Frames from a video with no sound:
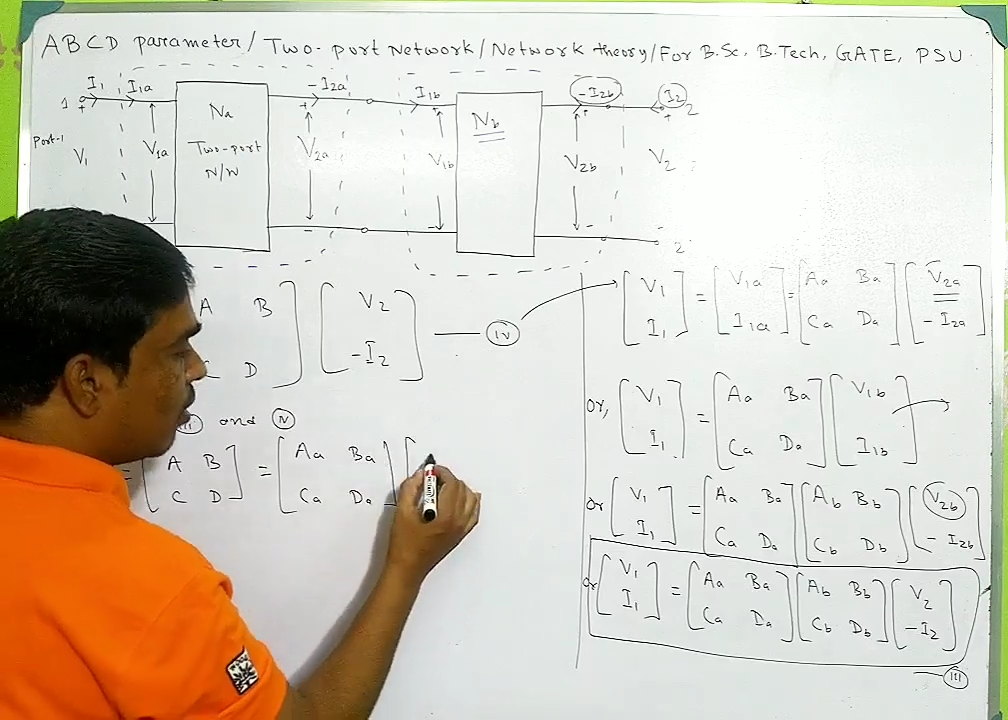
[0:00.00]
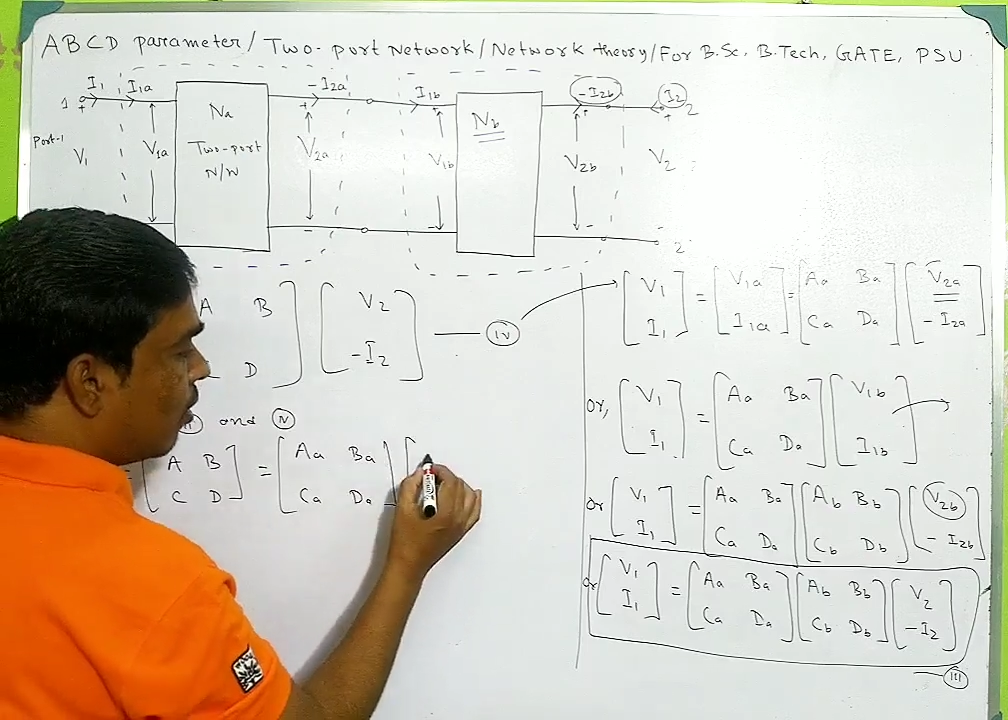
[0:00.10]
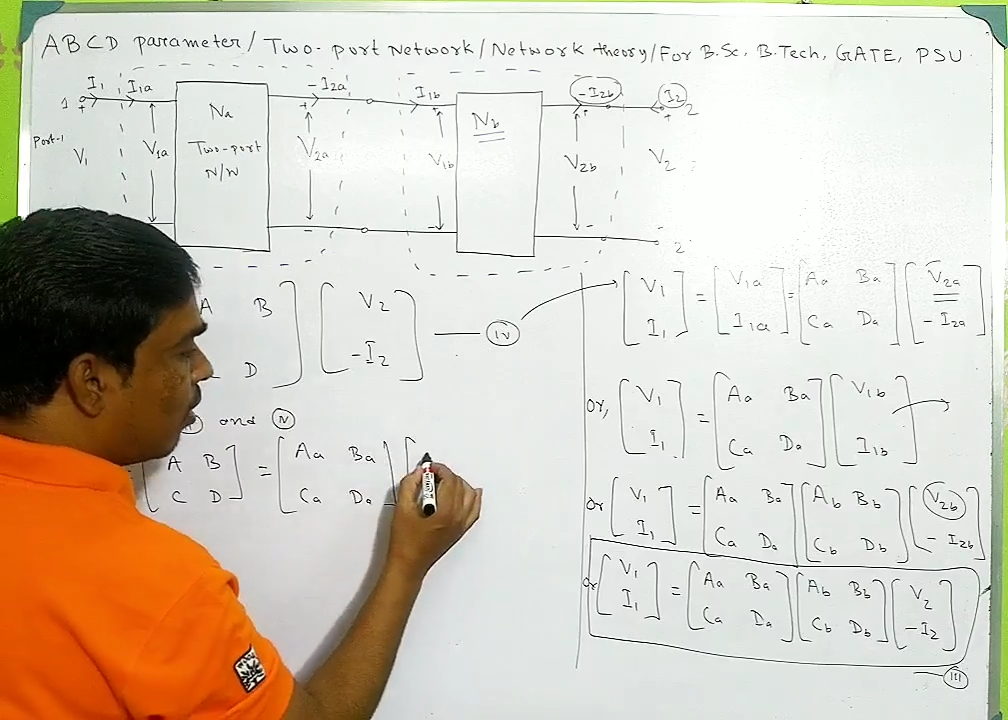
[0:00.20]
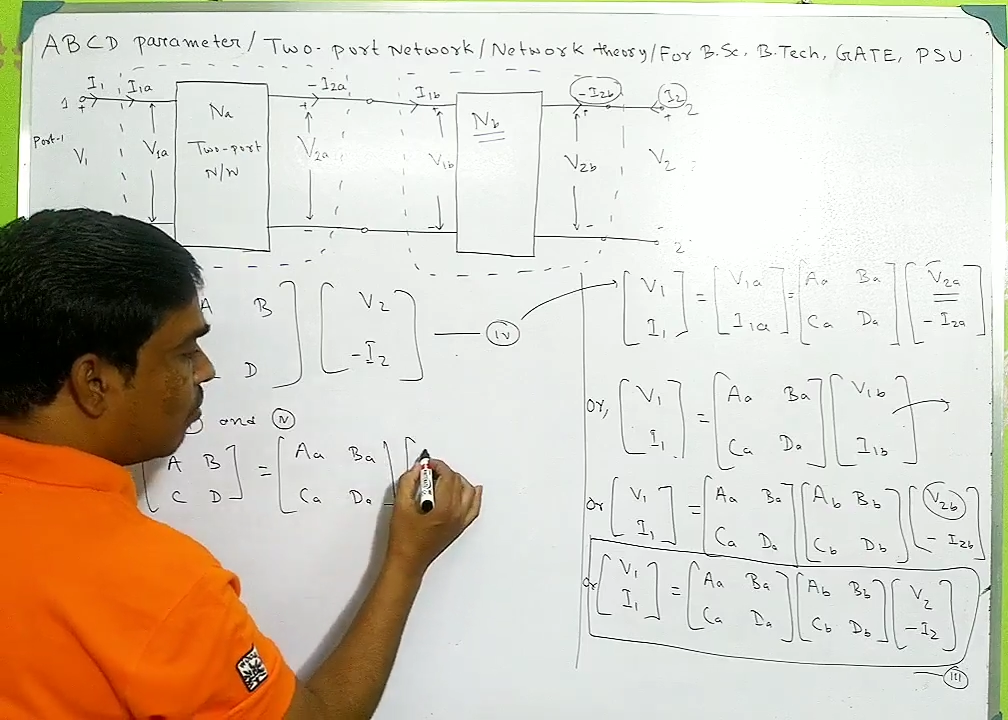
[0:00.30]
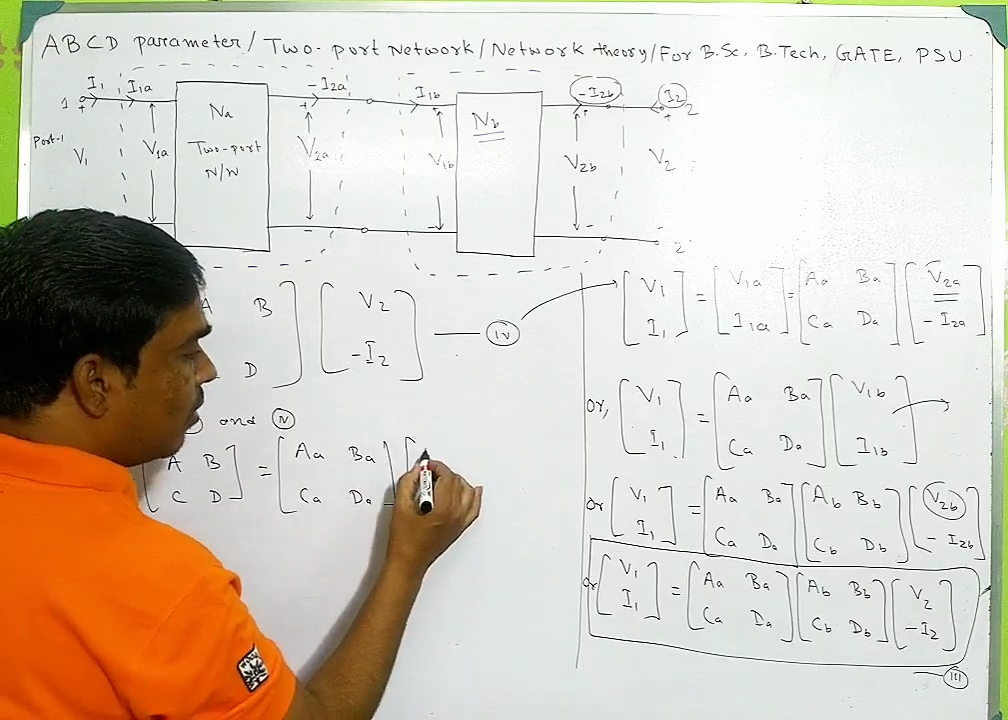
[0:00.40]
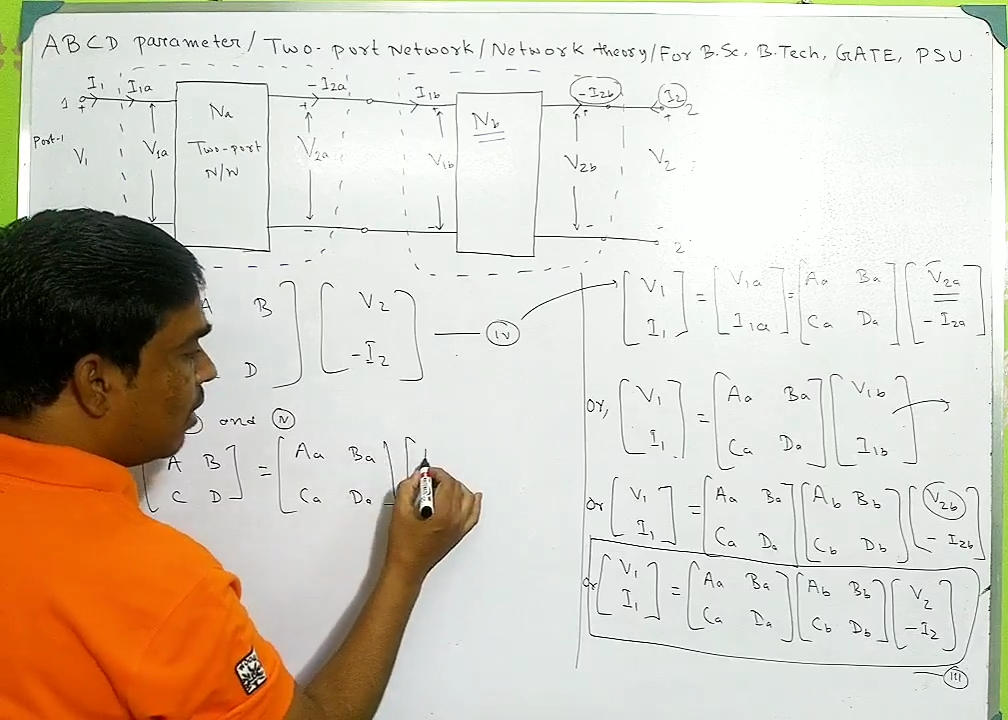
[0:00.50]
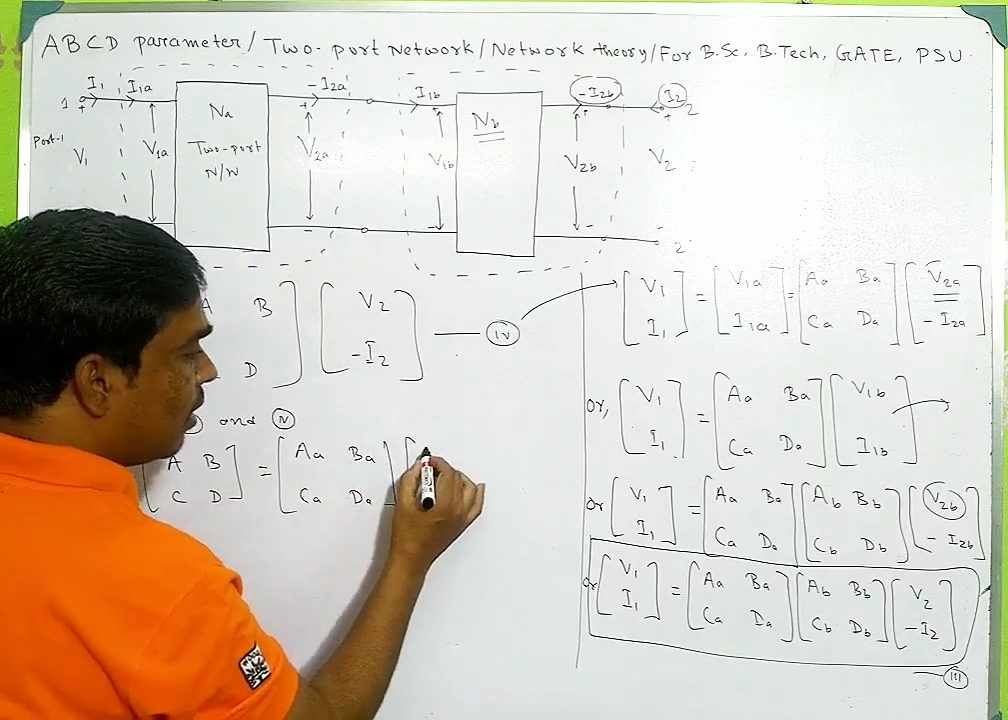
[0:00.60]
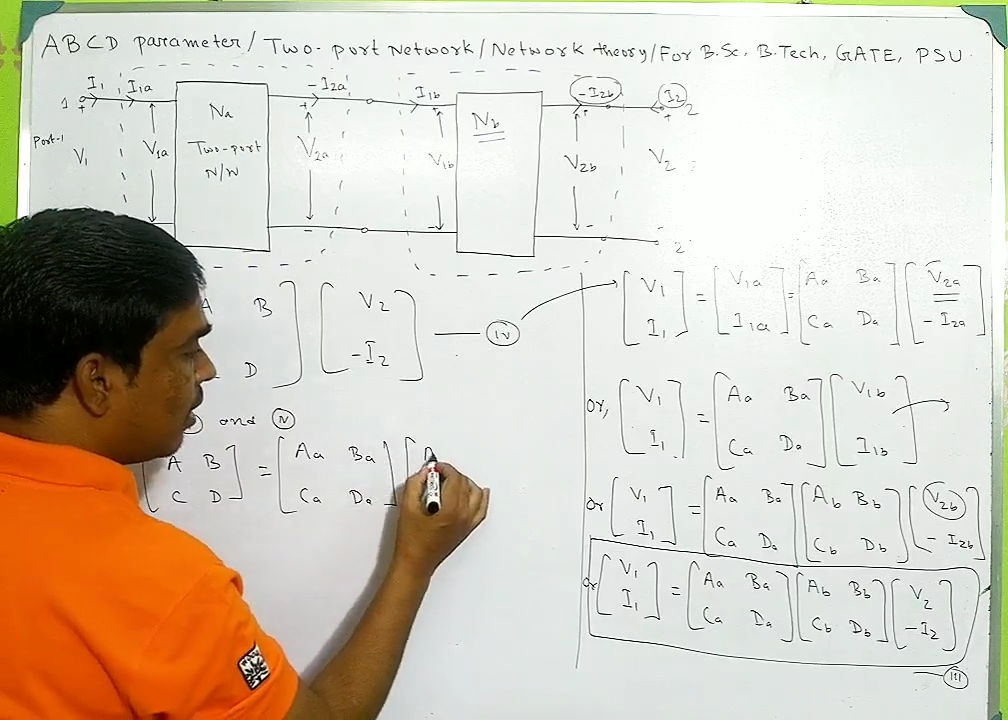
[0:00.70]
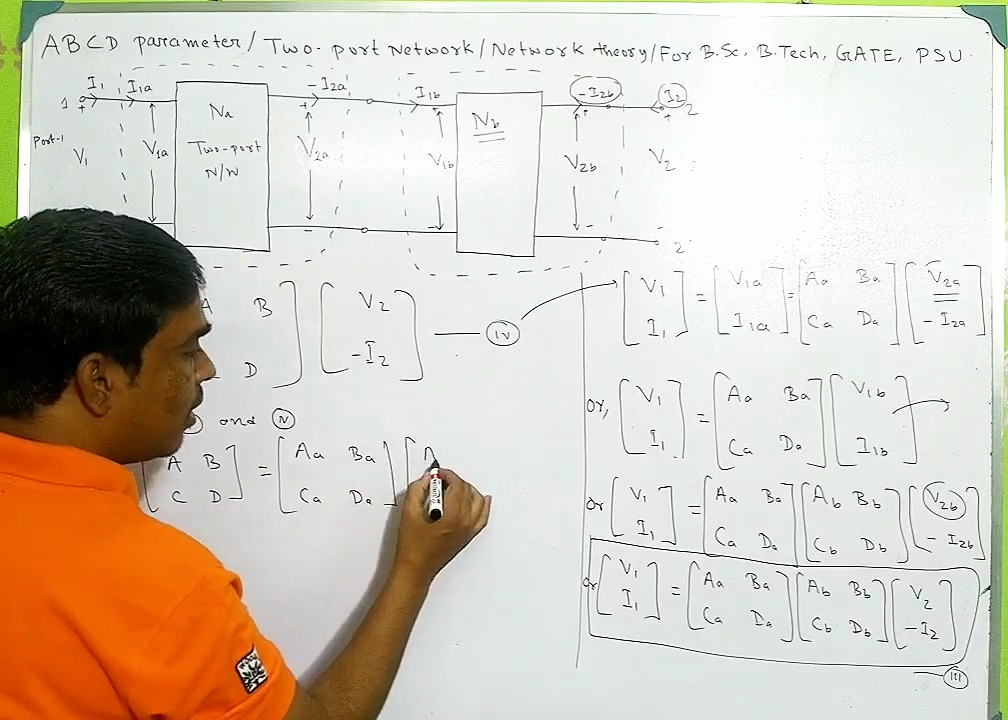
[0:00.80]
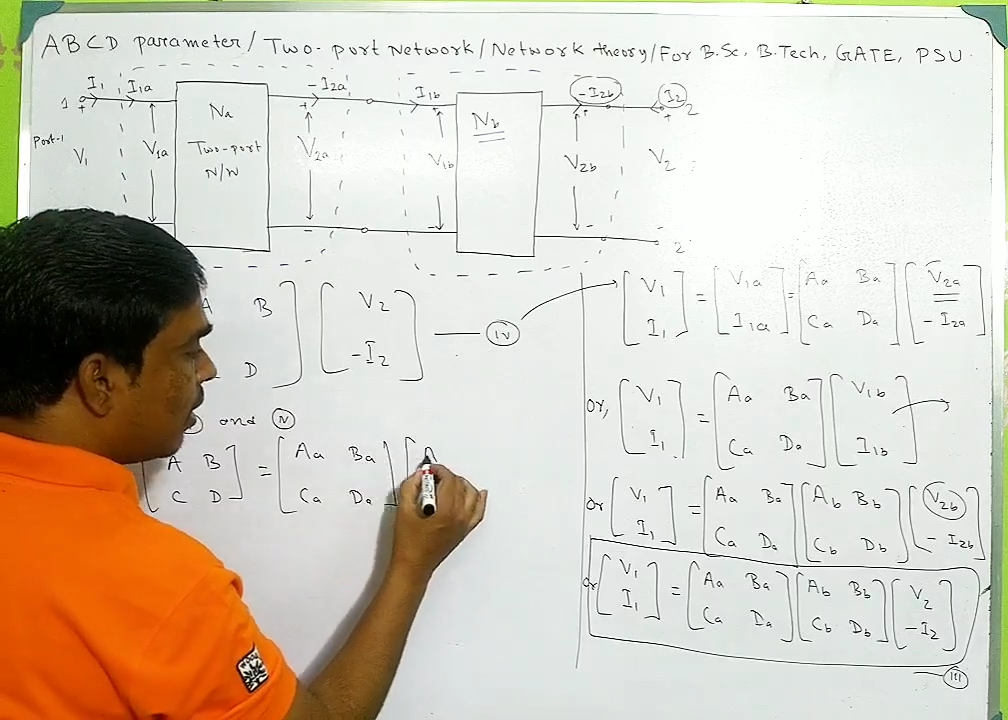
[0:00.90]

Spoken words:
of the